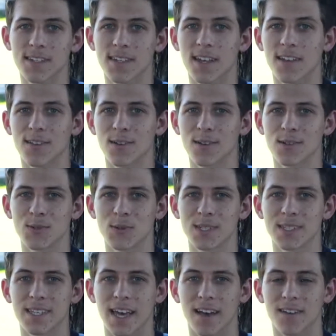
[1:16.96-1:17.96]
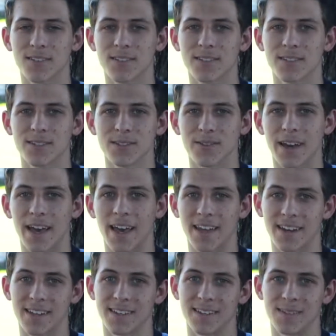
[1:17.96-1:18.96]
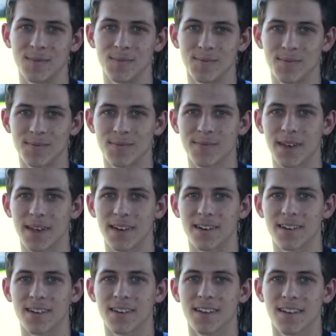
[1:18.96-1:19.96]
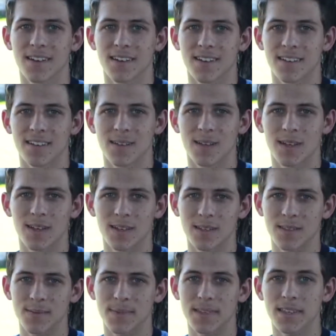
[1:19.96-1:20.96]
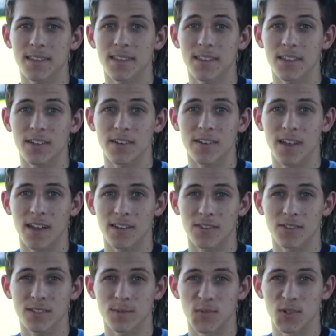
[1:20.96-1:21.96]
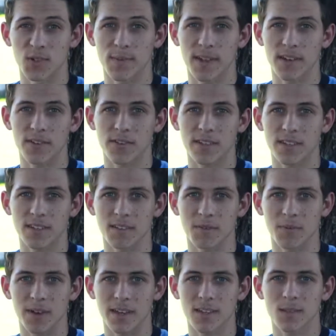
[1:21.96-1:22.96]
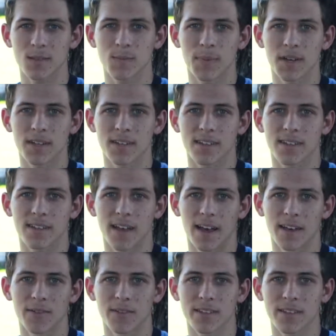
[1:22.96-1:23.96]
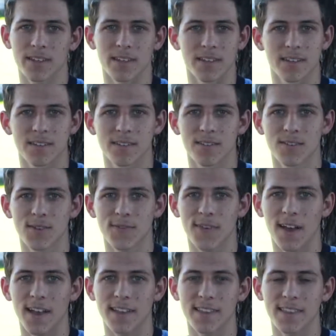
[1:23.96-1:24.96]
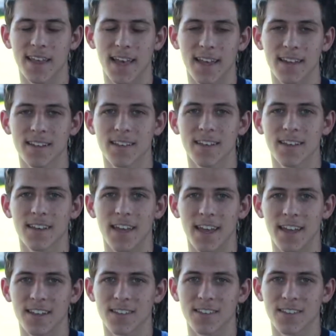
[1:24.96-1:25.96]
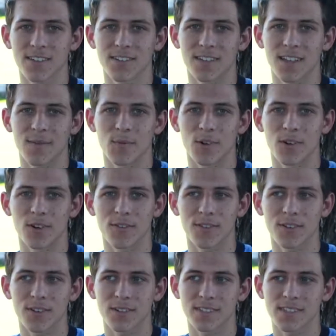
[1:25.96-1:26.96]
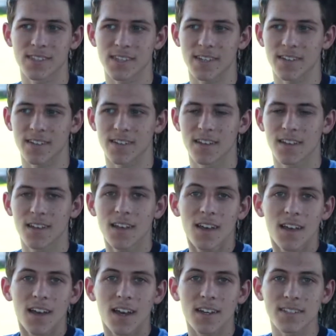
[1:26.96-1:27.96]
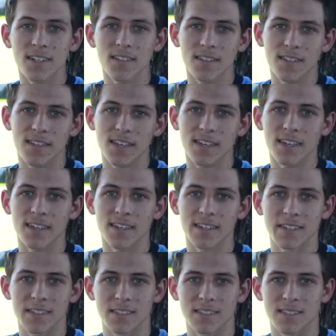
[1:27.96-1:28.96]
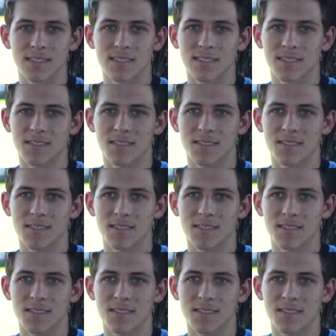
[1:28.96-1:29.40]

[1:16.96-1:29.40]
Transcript: thing I learned was how to edit better. The beginning of the year, I knew some rudimentary ways, but I really refined that and learned a lot more over the course of the year. Another thing is